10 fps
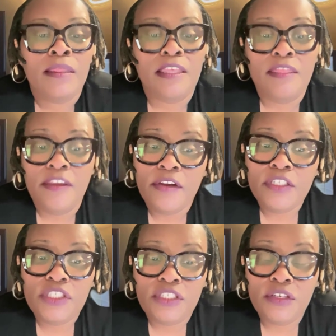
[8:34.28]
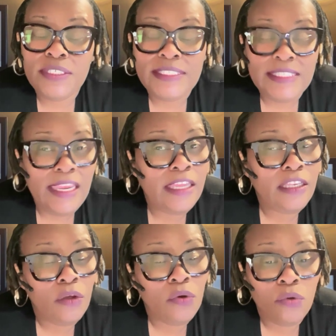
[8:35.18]
Then there are state
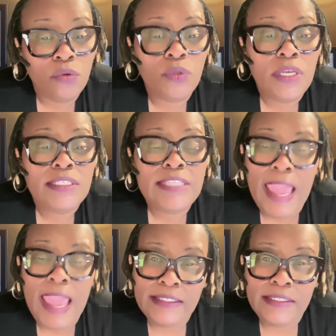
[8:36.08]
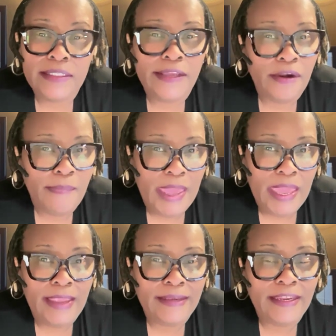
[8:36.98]
and local taxes that are
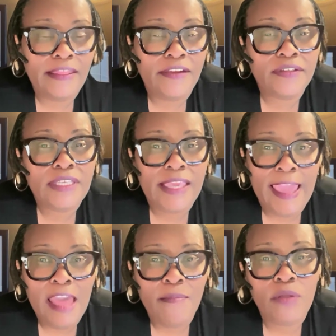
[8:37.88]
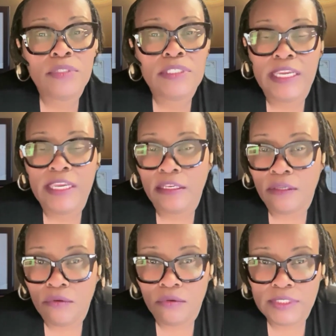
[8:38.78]
paid. Now, there's a cap on state and
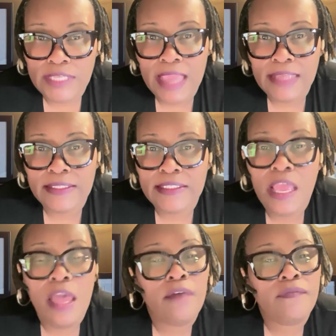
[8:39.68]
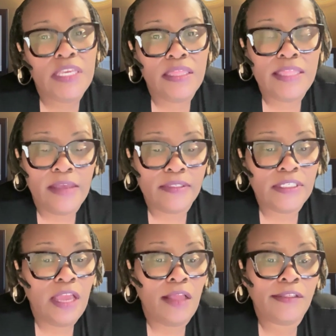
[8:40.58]
local taxes of
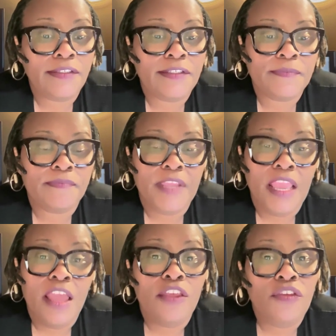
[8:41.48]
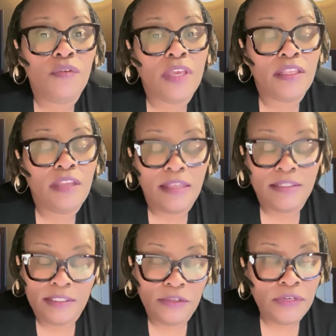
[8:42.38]
$10,000. You can
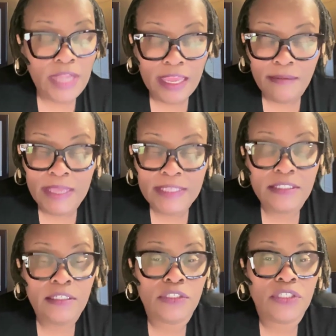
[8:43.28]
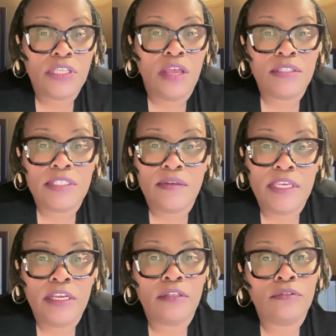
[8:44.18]
certain itemized deductions also
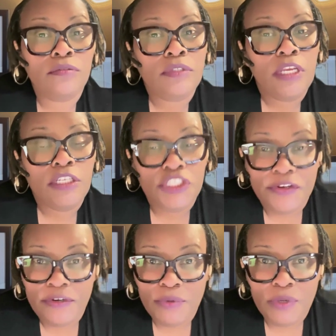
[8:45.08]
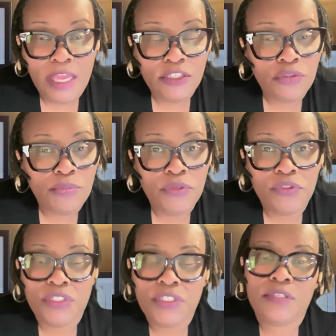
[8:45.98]
include charitable
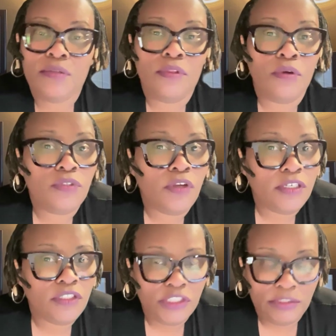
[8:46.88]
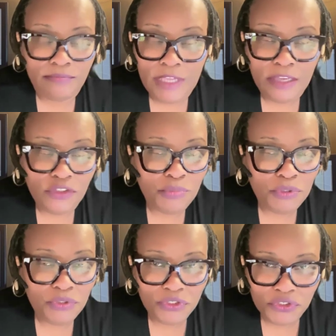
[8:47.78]
contributions. So those are
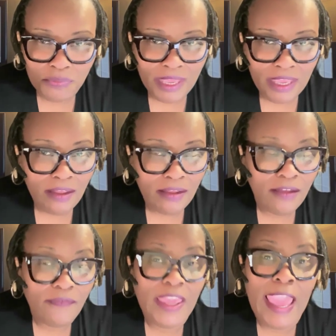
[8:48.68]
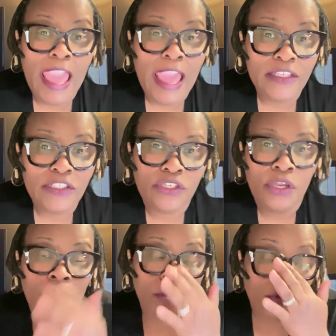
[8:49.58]
contributions you make of cash
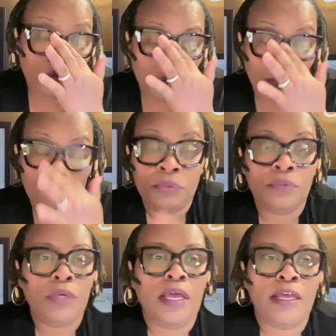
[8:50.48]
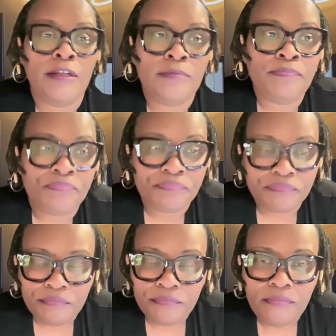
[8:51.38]
to
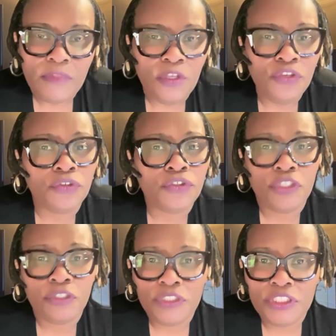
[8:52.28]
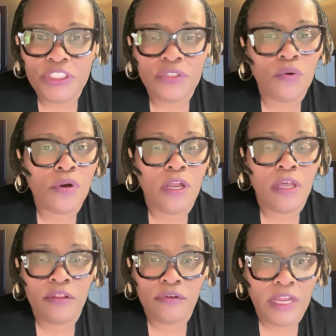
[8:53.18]
your churches or
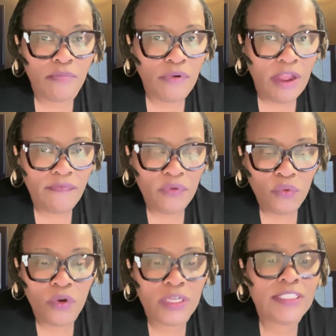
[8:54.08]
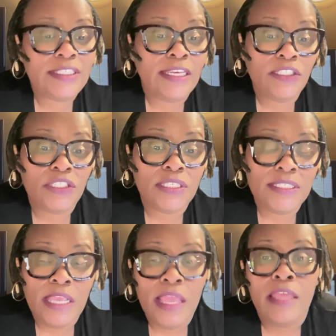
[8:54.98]
other nonprofit organizations.